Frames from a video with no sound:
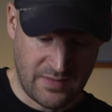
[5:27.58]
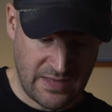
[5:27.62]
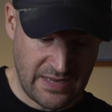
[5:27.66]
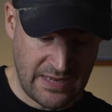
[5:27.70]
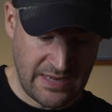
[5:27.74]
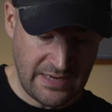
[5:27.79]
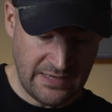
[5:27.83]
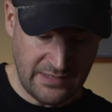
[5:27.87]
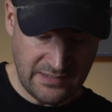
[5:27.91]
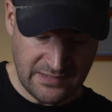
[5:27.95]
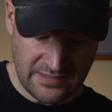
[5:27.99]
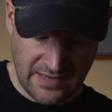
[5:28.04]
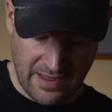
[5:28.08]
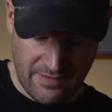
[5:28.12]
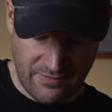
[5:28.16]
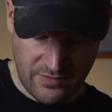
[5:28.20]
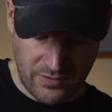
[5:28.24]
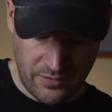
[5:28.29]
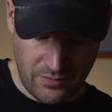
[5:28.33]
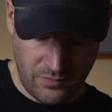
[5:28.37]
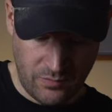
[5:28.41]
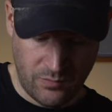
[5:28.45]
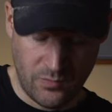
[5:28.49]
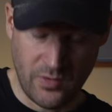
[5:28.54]
the
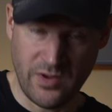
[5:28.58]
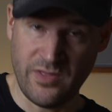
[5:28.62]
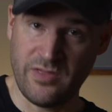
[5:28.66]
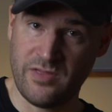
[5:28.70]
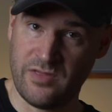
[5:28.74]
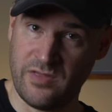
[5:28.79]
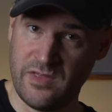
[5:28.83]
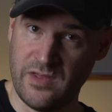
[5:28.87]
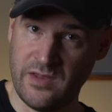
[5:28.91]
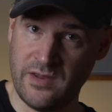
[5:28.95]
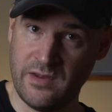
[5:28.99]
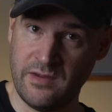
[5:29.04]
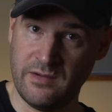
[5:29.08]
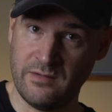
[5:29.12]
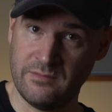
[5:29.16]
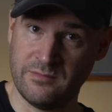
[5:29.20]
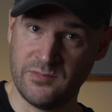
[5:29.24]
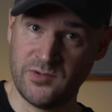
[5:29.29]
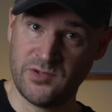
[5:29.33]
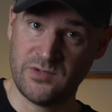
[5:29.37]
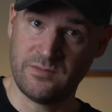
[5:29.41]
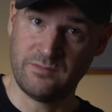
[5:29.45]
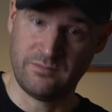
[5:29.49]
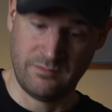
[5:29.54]
E7 with the
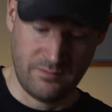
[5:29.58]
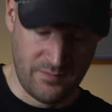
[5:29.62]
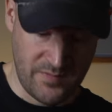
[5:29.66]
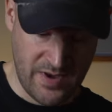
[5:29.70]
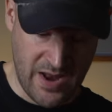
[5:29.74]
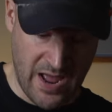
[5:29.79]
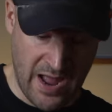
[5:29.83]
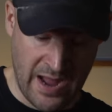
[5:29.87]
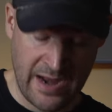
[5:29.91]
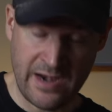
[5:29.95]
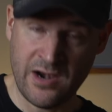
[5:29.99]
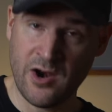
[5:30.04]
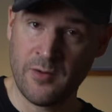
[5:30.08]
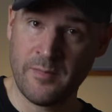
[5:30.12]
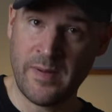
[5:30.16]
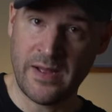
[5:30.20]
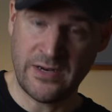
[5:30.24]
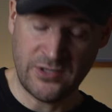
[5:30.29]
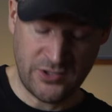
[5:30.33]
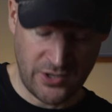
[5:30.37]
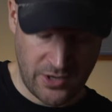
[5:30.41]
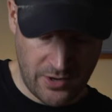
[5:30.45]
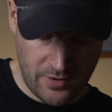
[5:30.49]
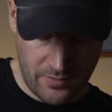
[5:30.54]
9
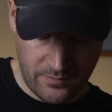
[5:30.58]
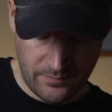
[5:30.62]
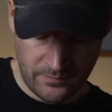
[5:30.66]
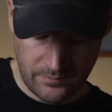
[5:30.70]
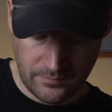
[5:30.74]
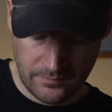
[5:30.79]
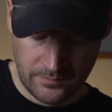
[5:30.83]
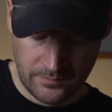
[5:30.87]
arpeggio.